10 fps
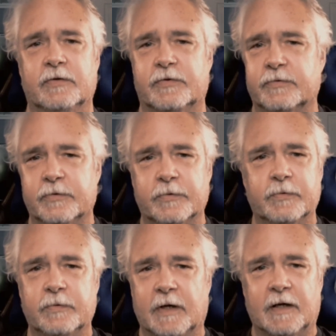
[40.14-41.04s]

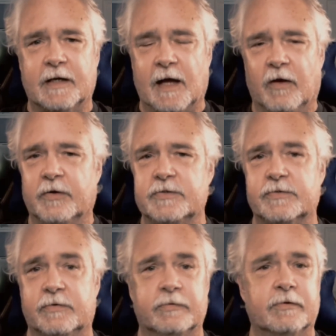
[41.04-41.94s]
through
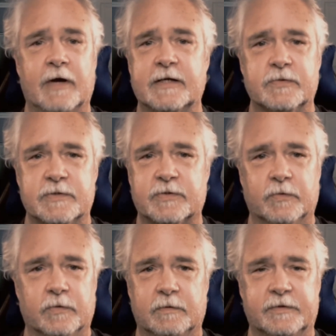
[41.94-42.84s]
college, through graduate
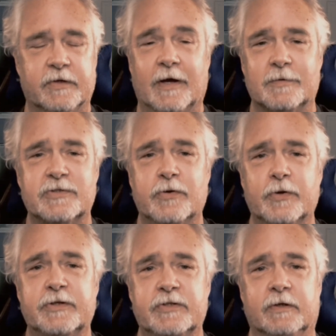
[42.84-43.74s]
school, until I was
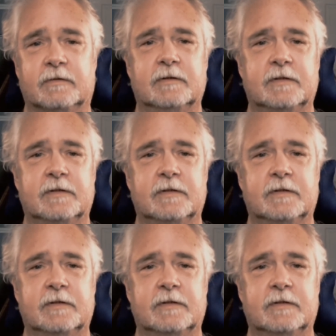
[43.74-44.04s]
32.